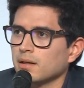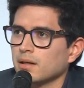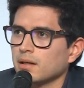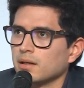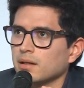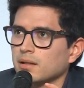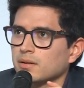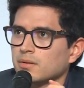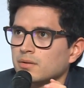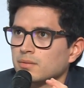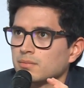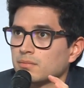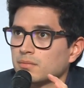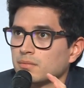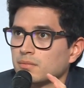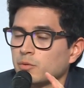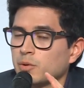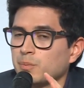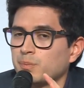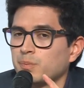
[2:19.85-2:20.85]

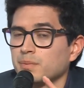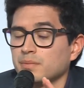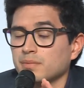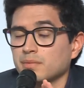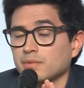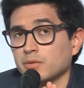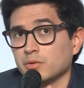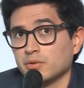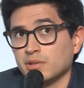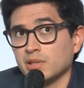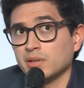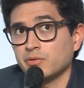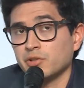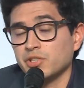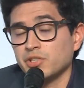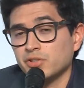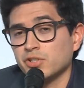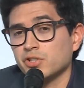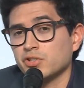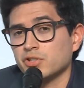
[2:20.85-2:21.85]
the
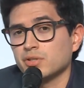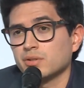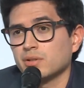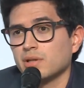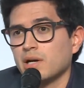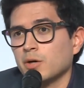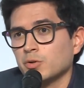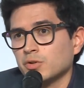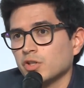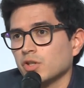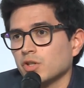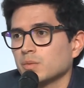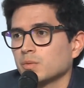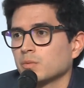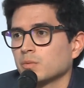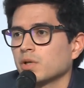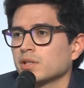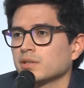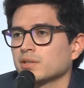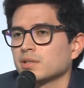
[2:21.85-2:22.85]
research outcome
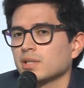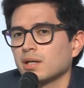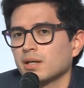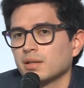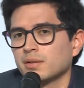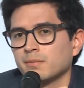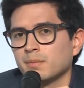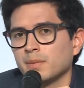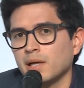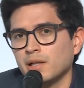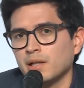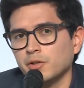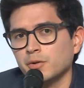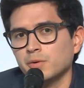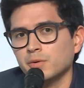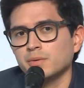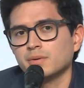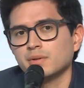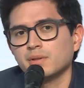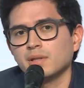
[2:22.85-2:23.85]
was a value